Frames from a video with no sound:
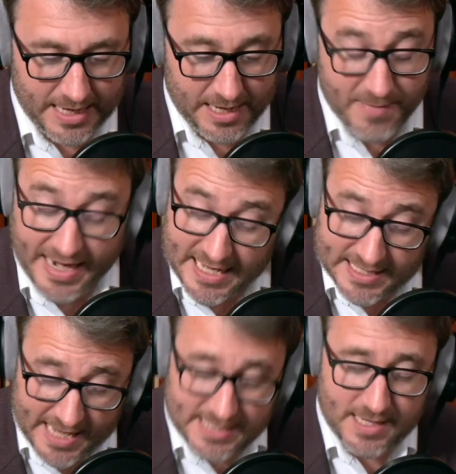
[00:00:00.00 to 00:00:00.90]
Many
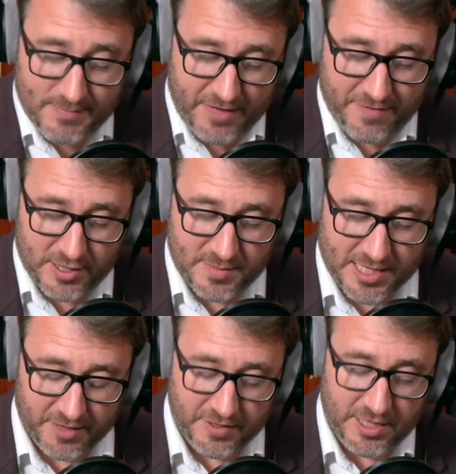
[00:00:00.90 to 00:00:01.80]
years later, he found
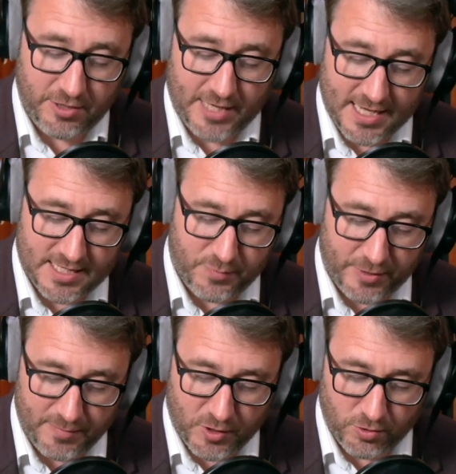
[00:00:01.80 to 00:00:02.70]
himself in the UK
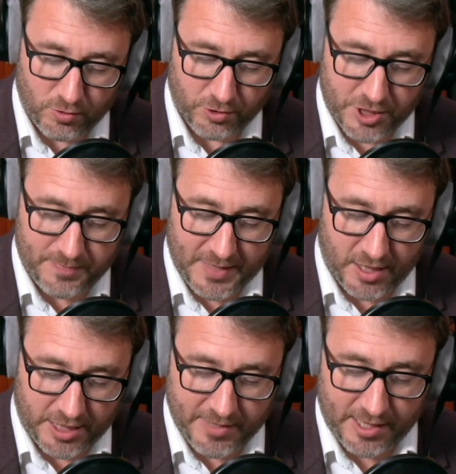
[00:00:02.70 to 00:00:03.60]
Supreme Court,
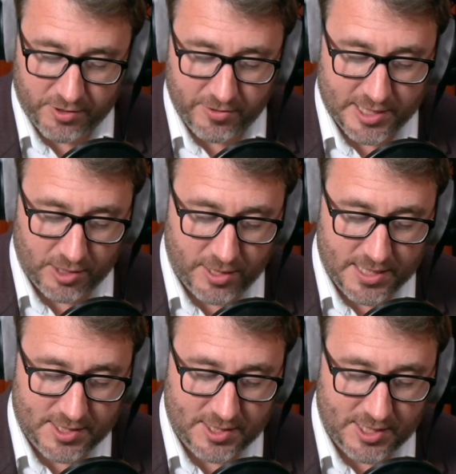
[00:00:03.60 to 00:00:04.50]
arguing through his
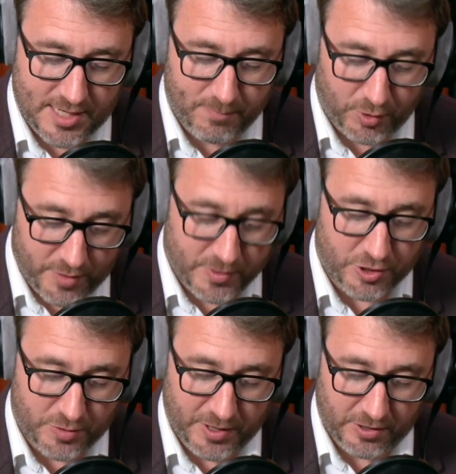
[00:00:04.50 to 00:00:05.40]
lawyers that an employment
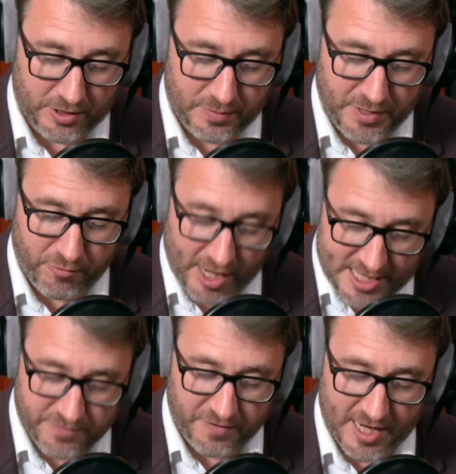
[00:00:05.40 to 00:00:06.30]
tribunal had been right
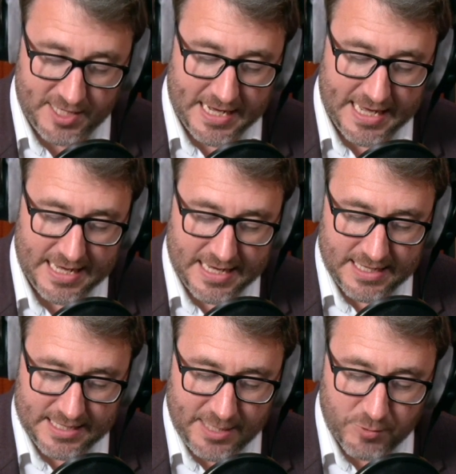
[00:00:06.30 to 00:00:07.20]
to find
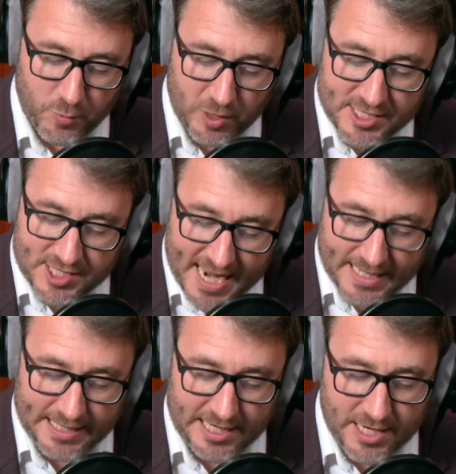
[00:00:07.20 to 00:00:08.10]
that he was what is
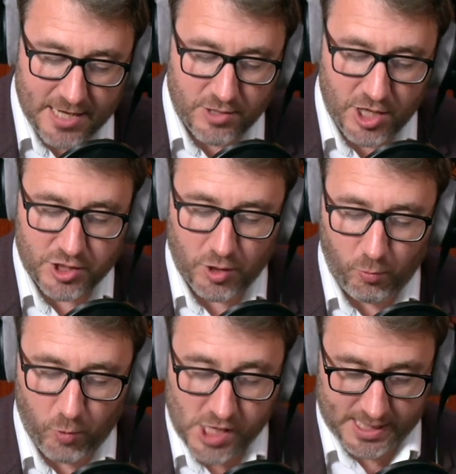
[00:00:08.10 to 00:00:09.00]
technically known as a
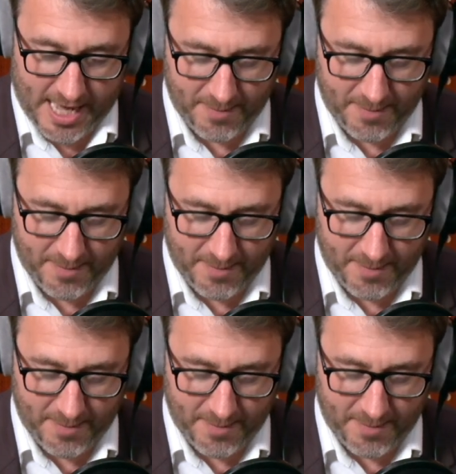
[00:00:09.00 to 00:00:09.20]
worker,